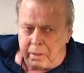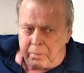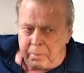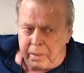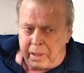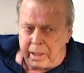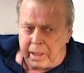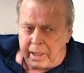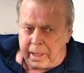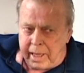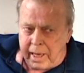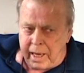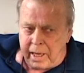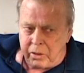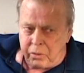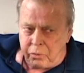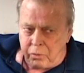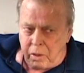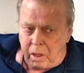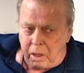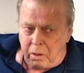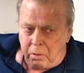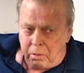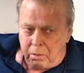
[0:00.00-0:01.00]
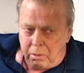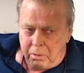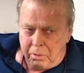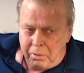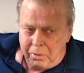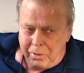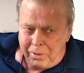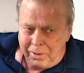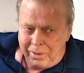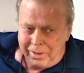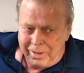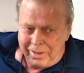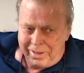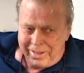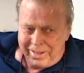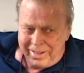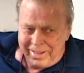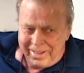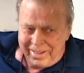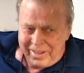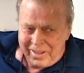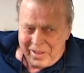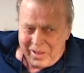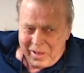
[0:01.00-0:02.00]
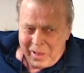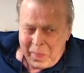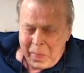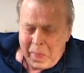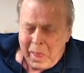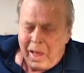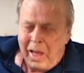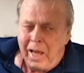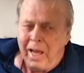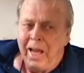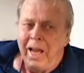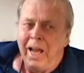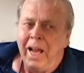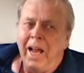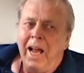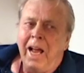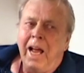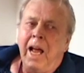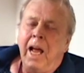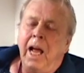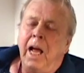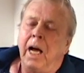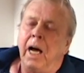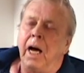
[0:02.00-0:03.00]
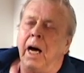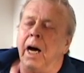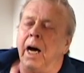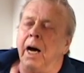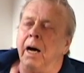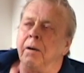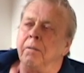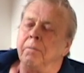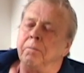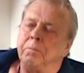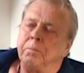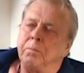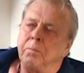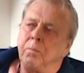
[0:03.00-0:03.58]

it made the cash flow. Right. Uh,